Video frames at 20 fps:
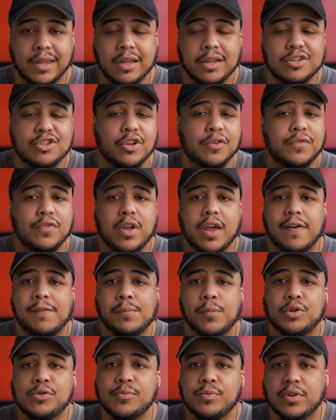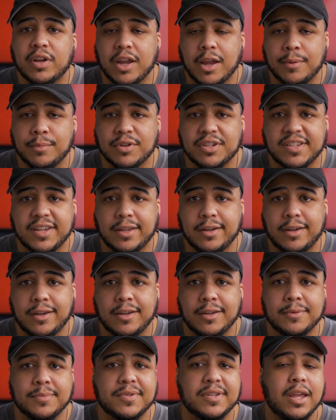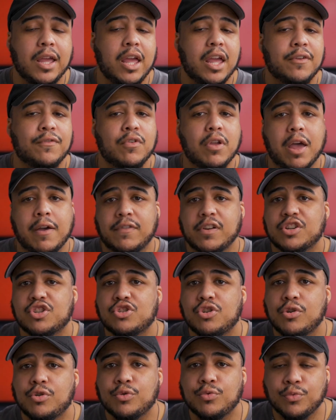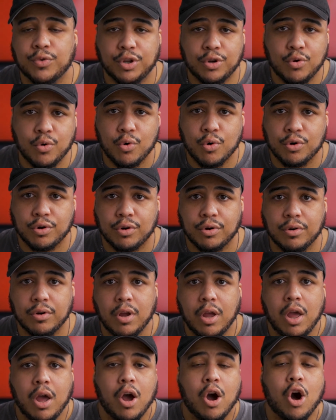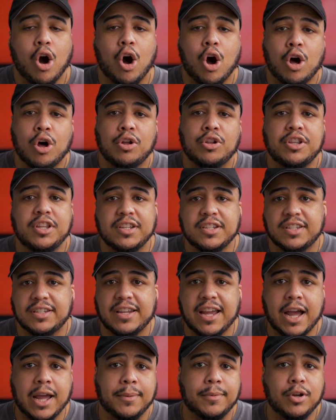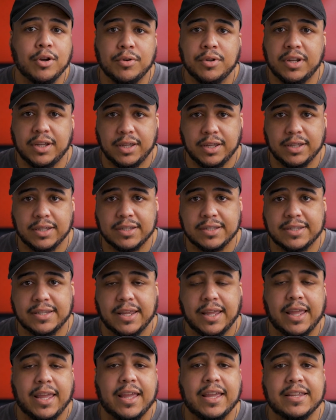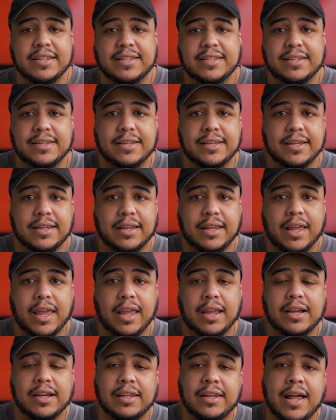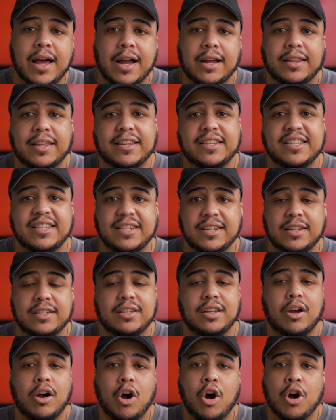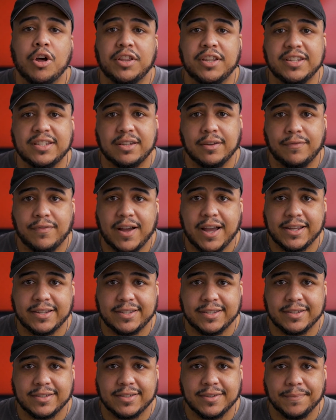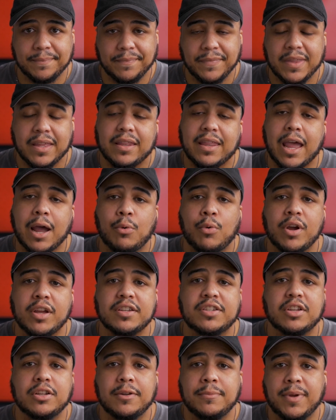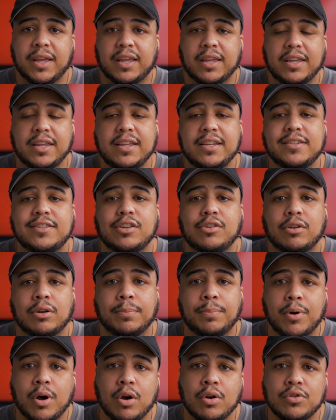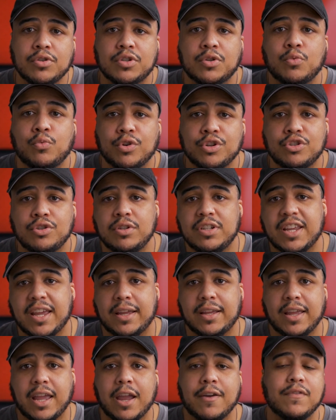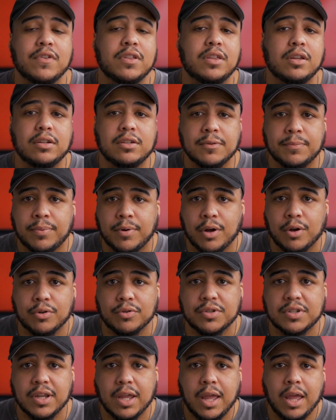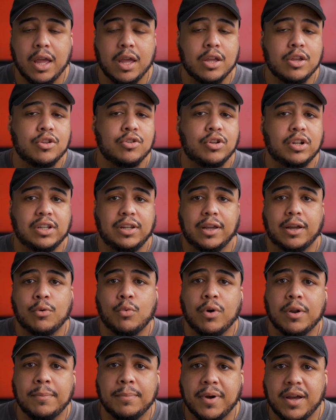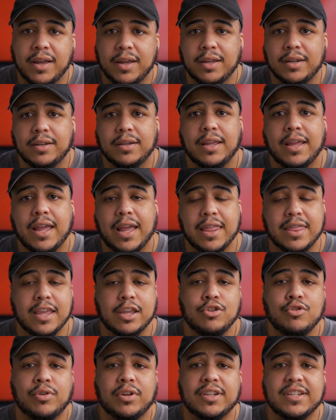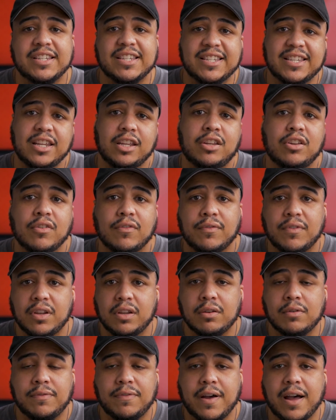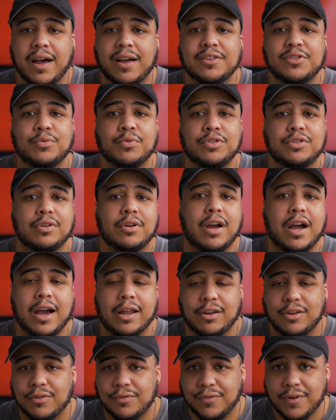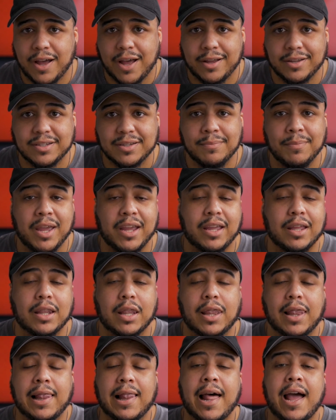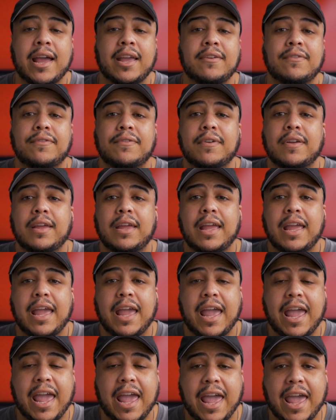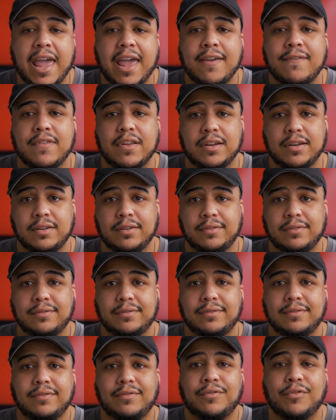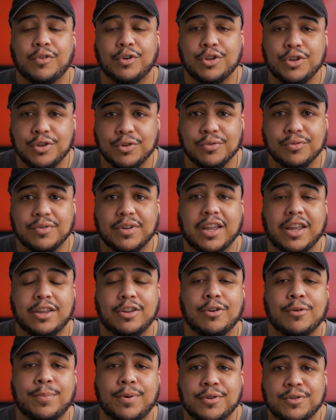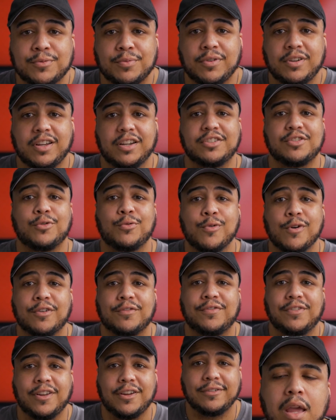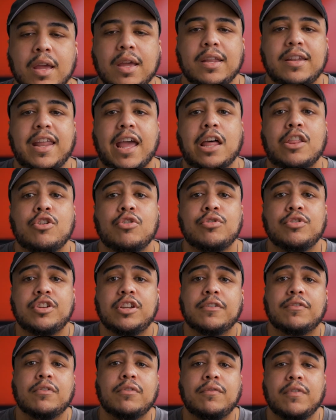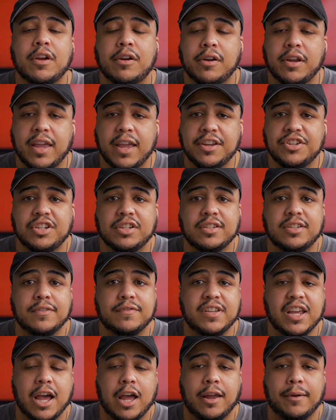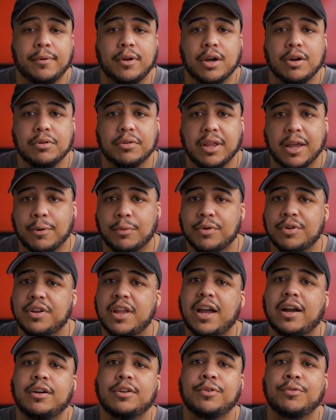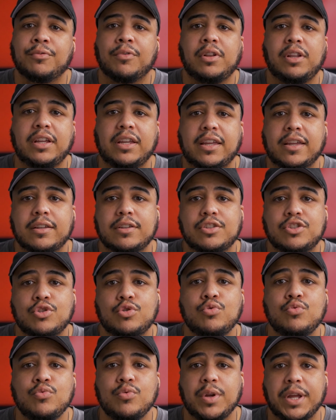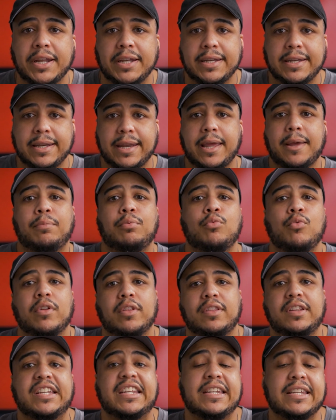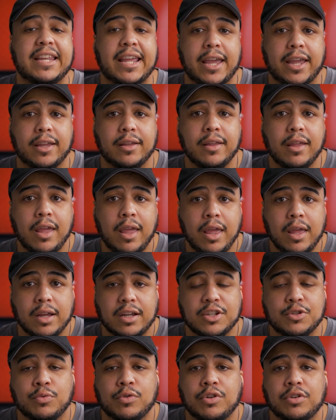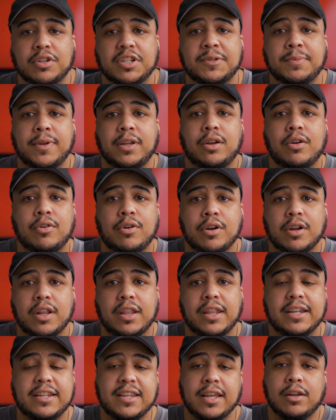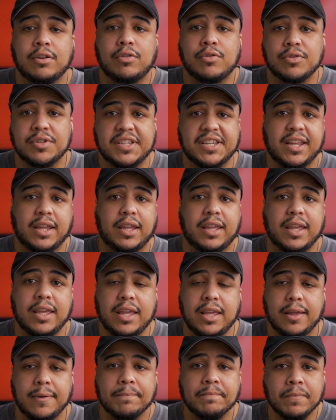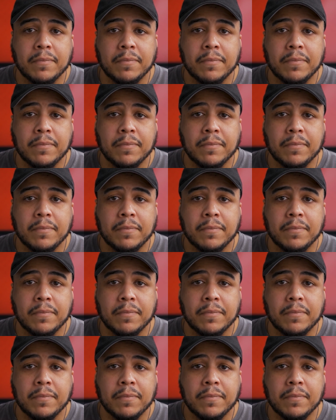So if you have multiple camera setups, if you have external recorder, all this Timecode is a clock that's sent to all these devices. That way it's going to make it easier in post. Once you take everything to post, you click one button and then you can sync your video files with your audio files, making life heaven for you in your post-production workflow. Now, there are different variations of Timecode that we're not going to really get too in depth with today because we're going to speak on the Tentacle Sync E.